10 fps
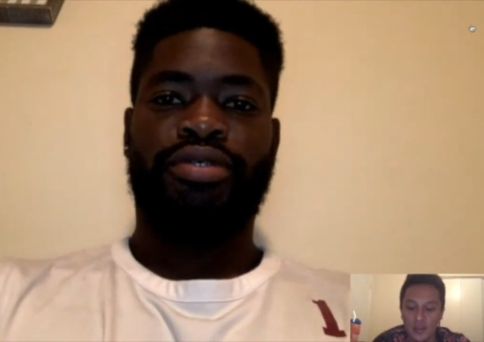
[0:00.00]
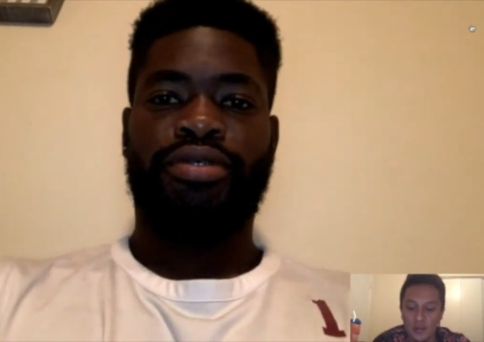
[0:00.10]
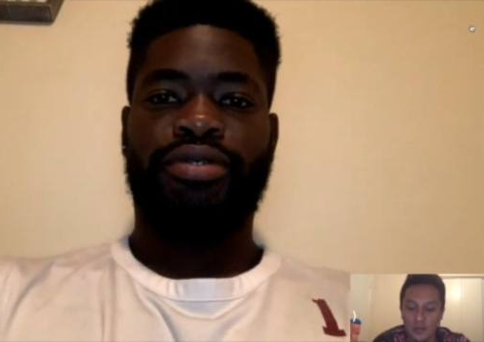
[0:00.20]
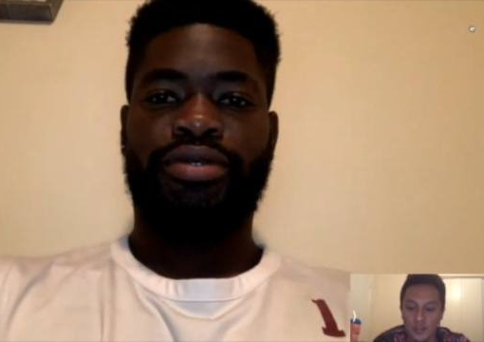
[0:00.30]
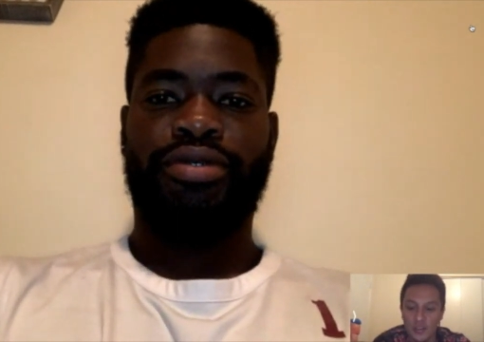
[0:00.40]

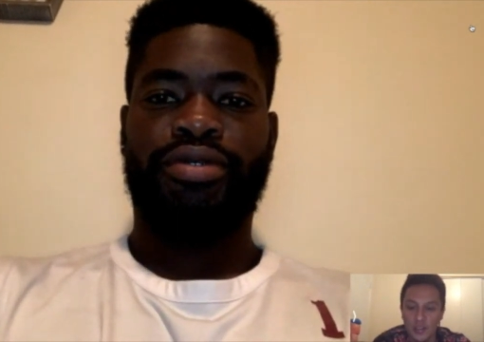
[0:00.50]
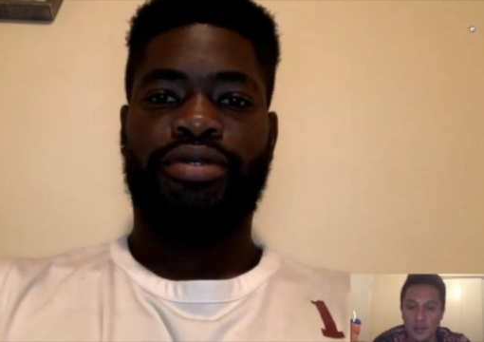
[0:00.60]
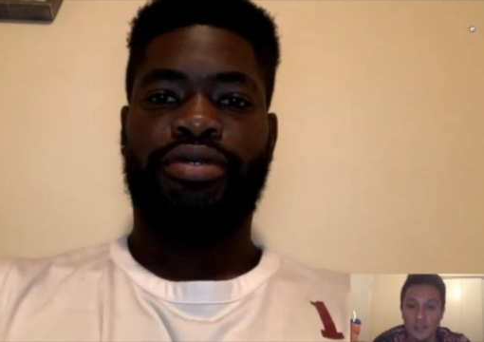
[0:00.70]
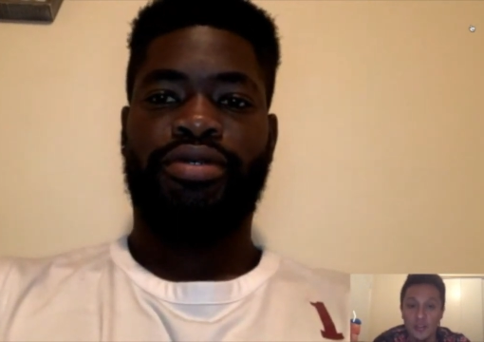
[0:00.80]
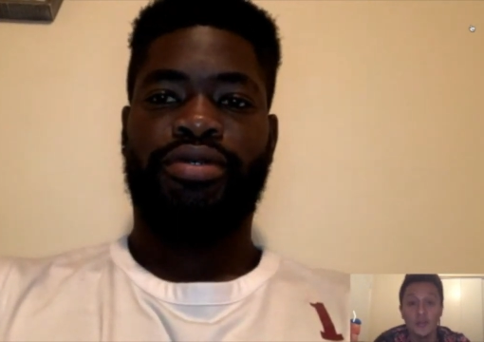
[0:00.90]
Speaker 1: Rashid,
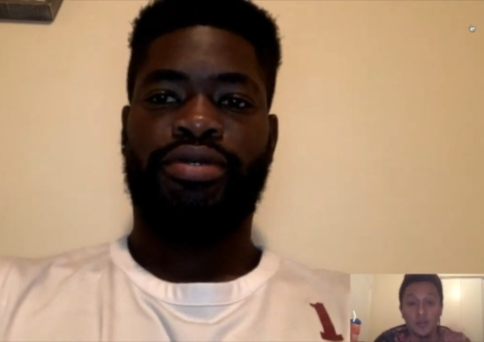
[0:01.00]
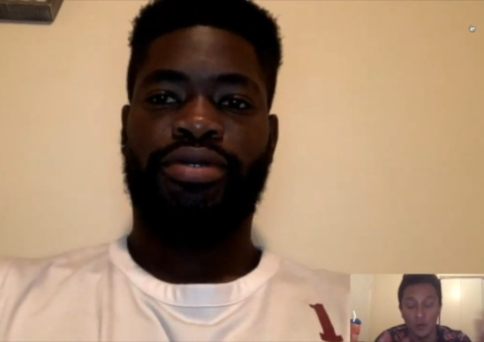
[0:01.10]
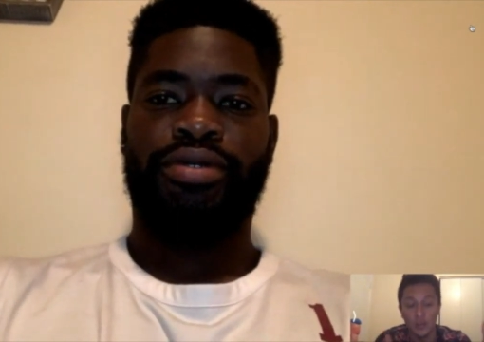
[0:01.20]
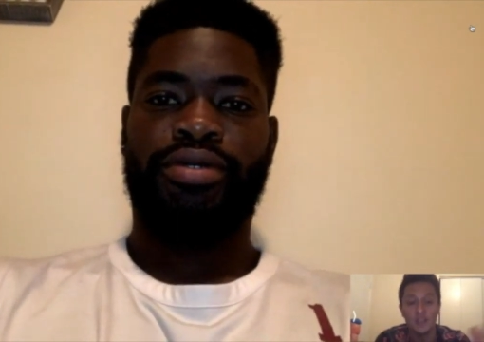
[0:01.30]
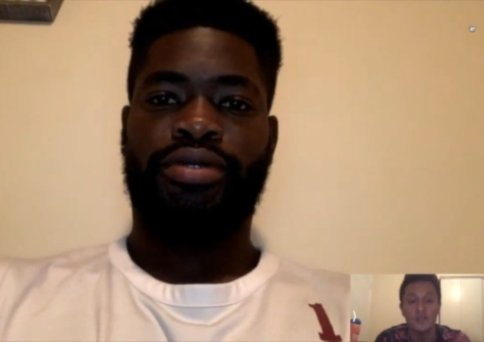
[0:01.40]
obviously, for doing
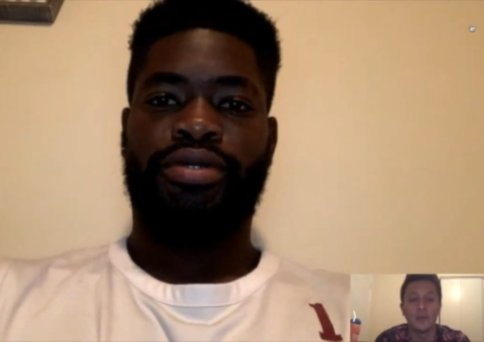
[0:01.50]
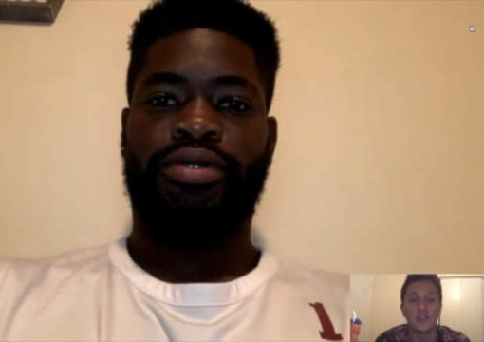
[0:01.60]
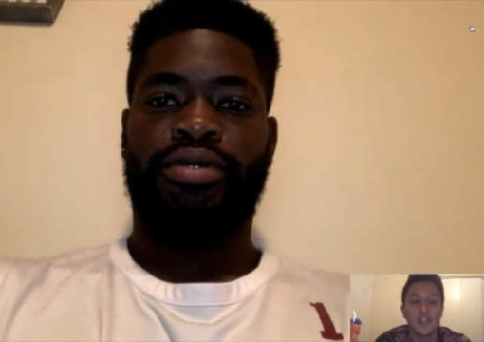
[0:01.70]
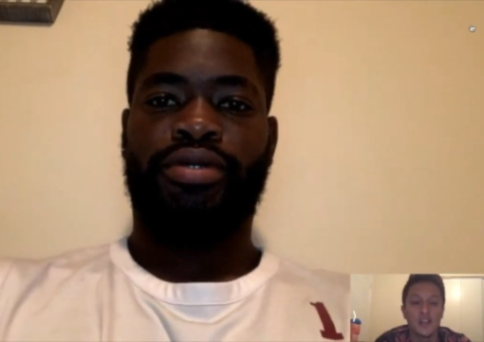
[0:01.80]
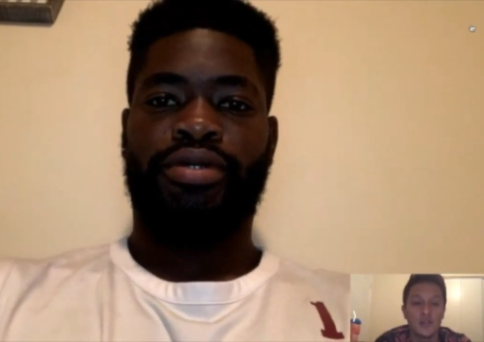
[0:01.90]
this for my
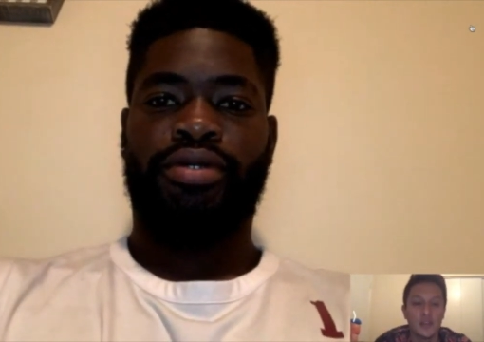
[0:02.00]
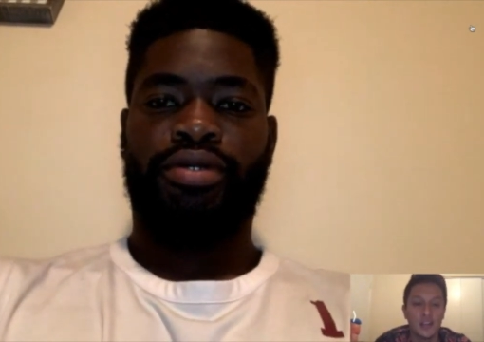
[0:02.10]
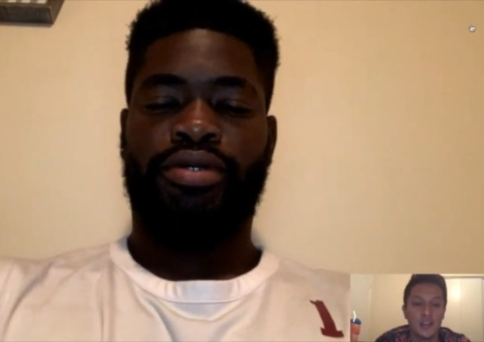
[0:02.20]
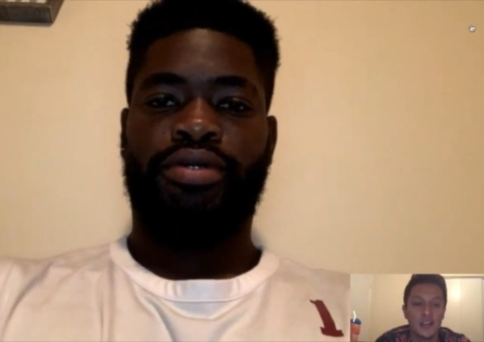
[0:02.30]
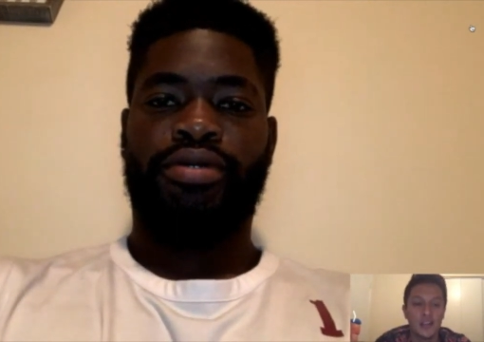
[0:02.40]
channel, and
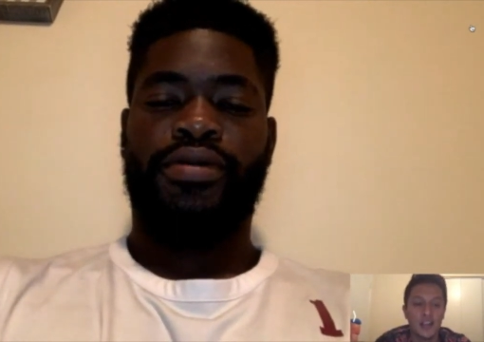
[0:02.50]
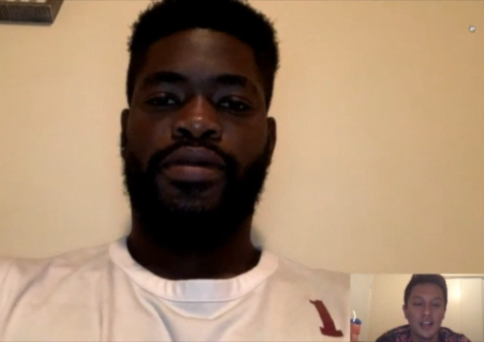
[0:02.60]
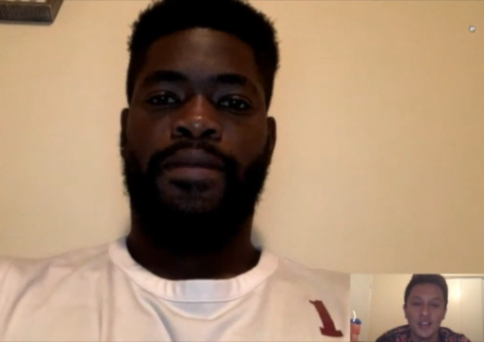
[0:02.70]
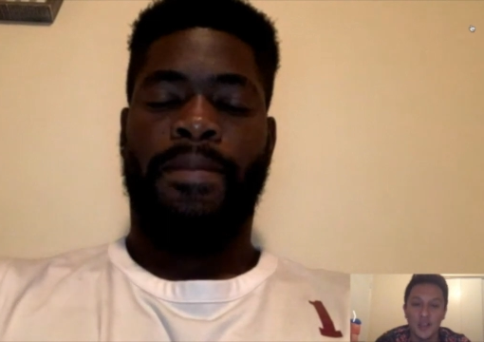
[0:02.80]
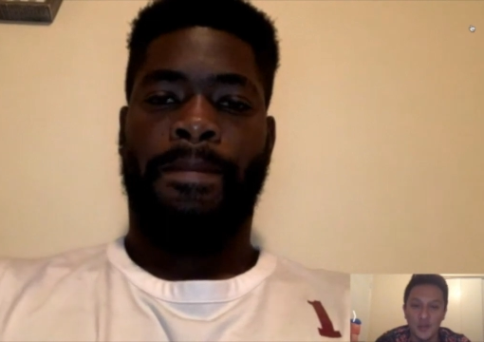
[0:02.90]
uh, and
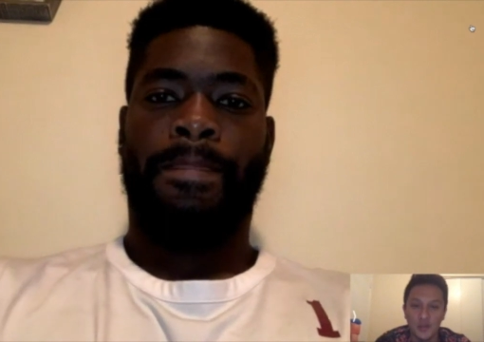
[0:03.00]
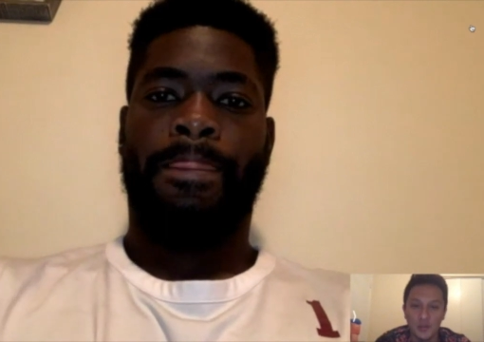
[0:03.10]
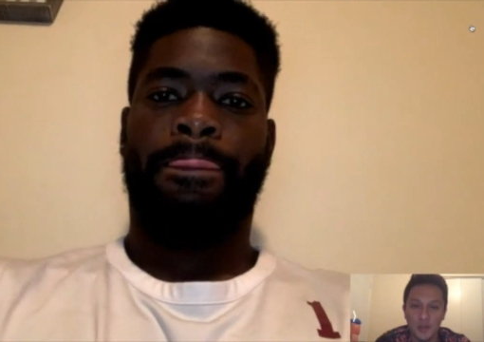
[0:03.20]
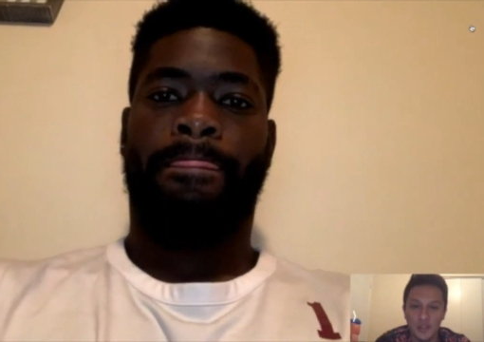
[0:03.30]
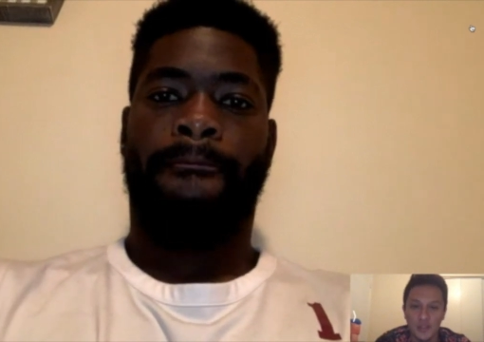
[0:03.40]
thank you so
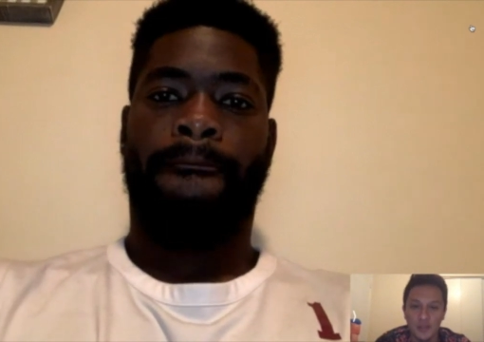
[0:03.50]
much